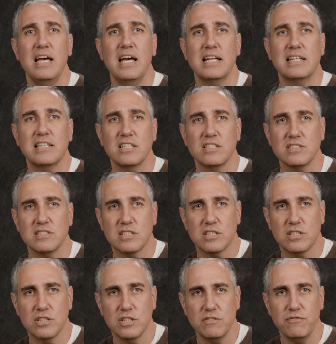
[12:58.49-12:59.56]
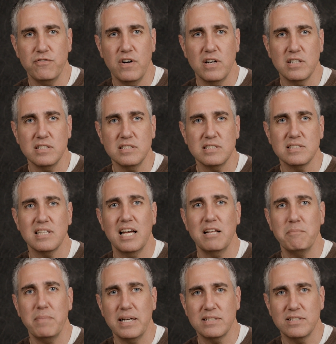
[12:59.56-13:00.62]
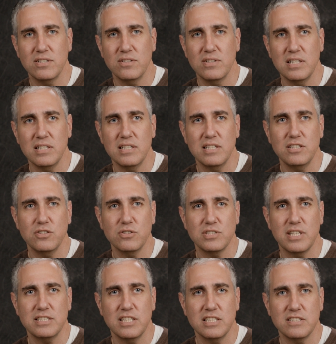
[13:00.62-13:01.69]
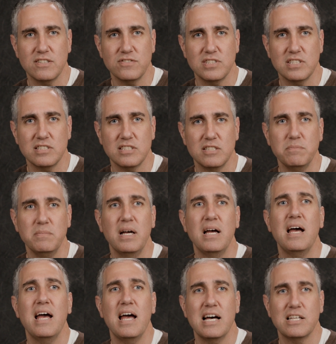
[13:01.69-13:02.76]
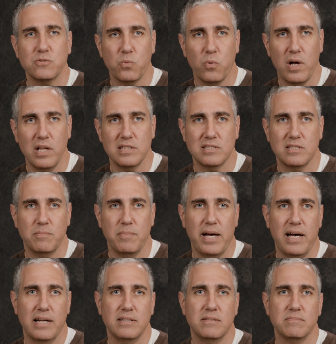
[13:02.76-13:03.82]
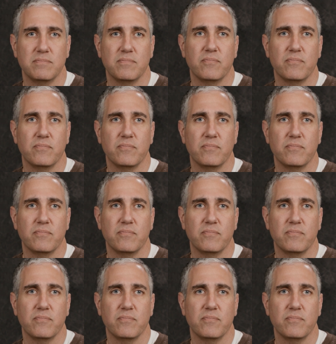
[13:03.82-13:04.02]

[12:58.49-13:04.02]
it kills the good fungus and bacteria in your digestive system as well as the bad.